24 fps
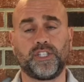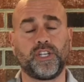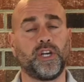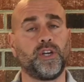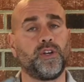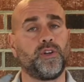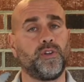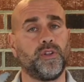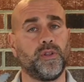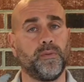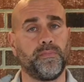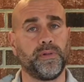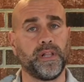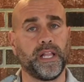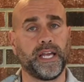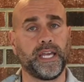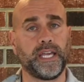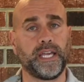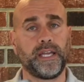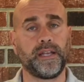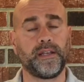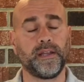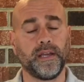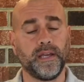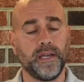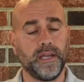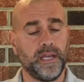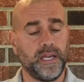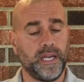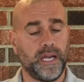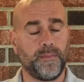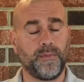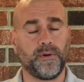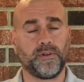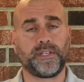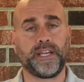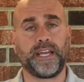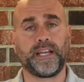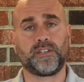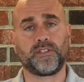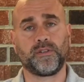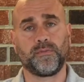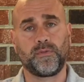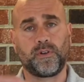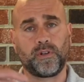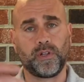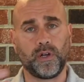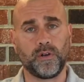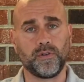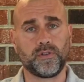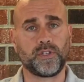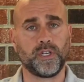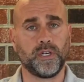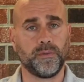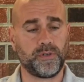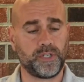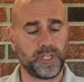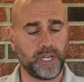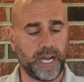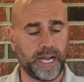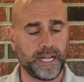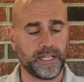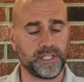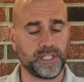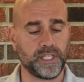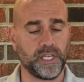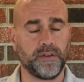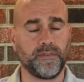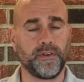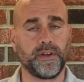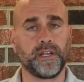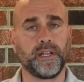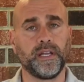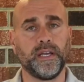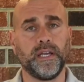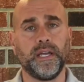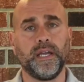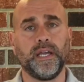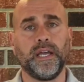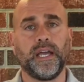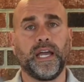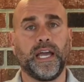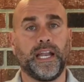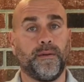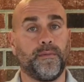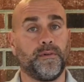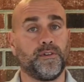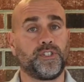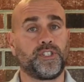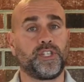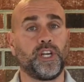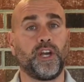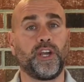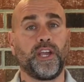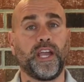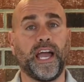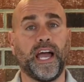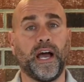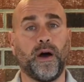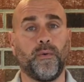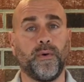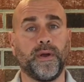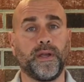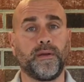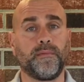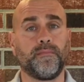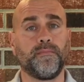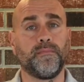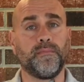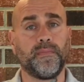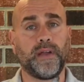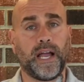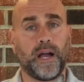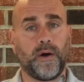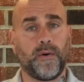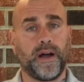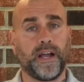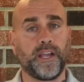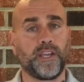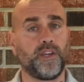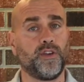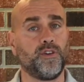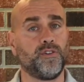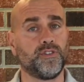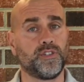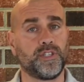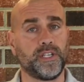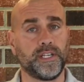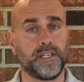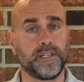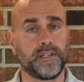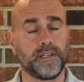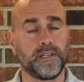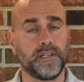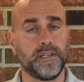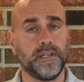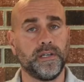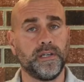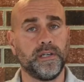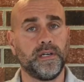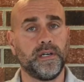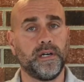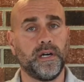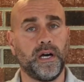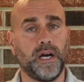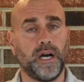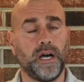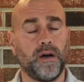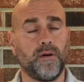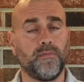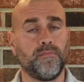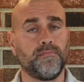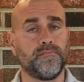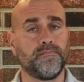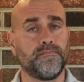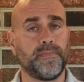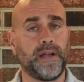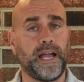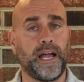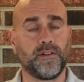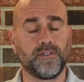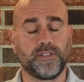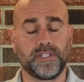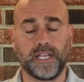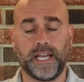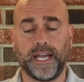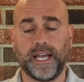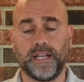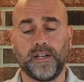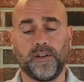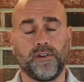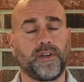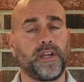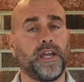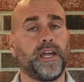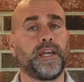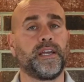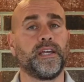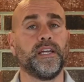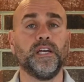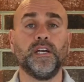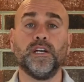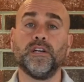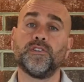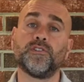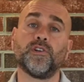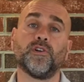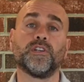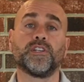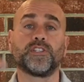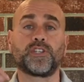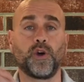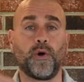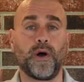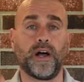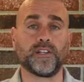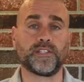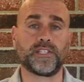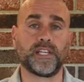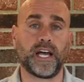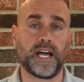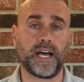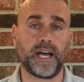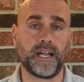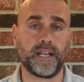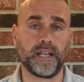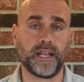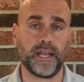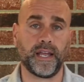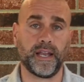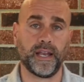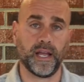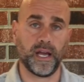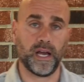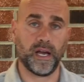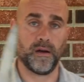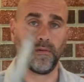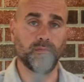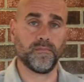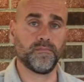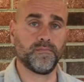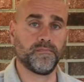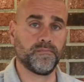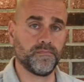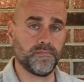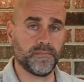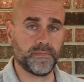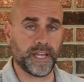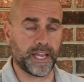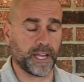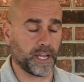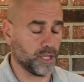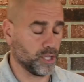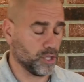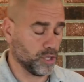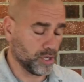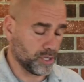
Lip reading: of show you the blade. I'm going to take some close-up shots of it, and I'm going to show you how I use it outside. Okay, so let's go outside and take a